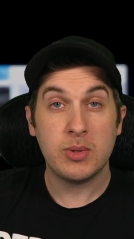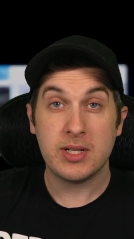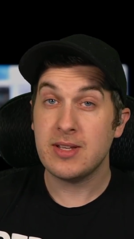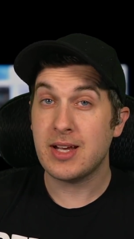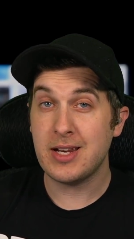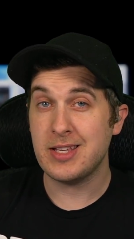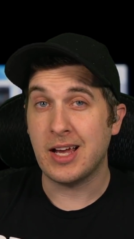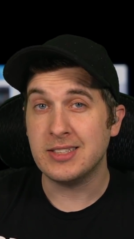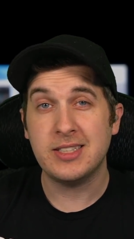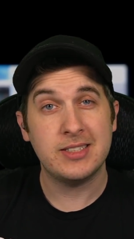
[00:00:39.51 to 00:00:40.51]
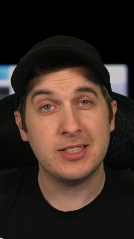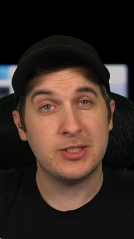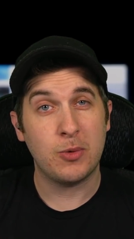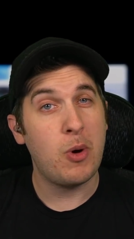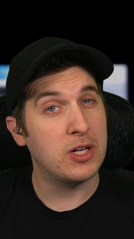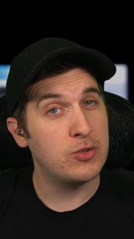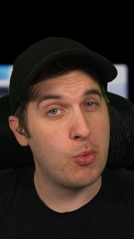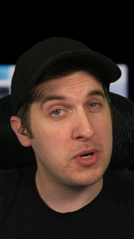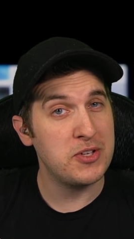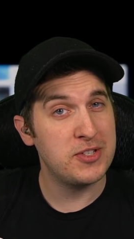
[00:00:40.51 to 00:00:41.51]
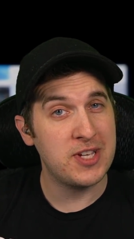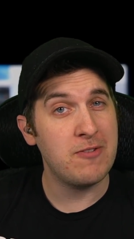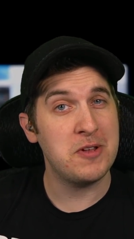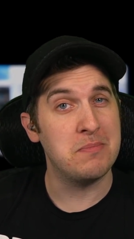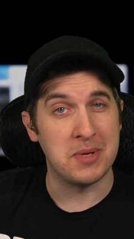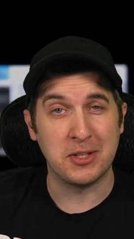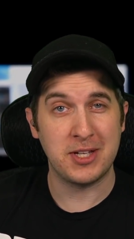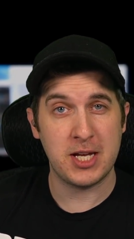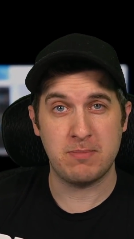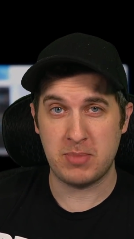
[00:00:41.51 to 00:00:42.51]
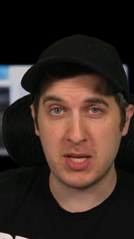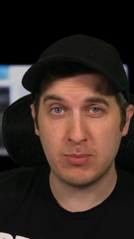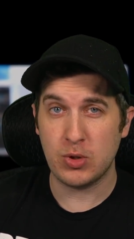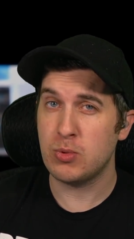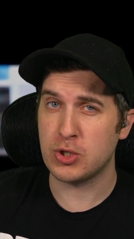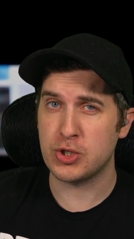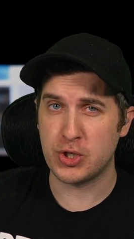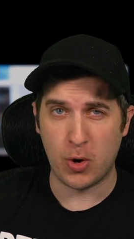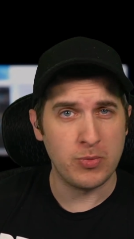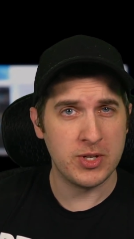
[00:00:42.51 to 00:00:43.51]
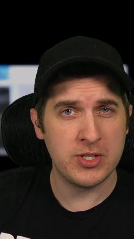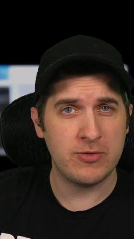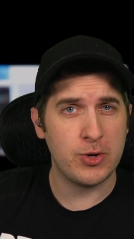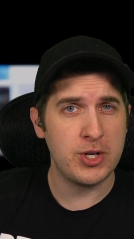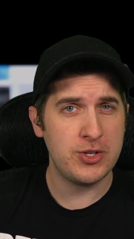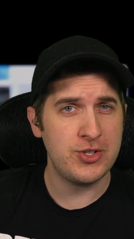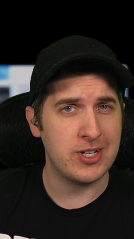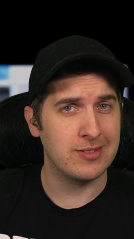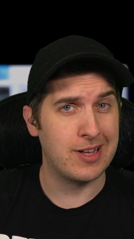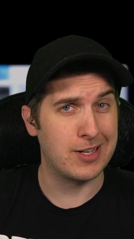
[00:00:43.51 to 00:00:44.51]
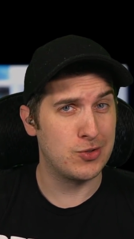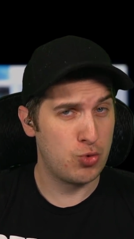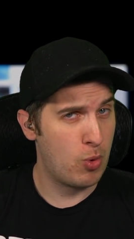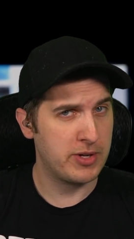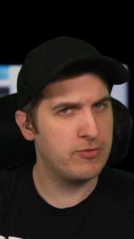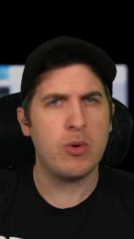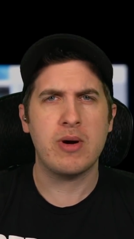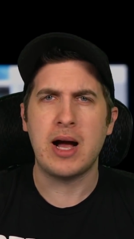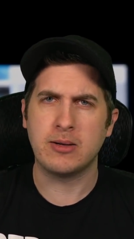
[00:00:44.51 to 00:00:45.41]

You want to take any guesses as to why 27 million people were shown this footage in like 24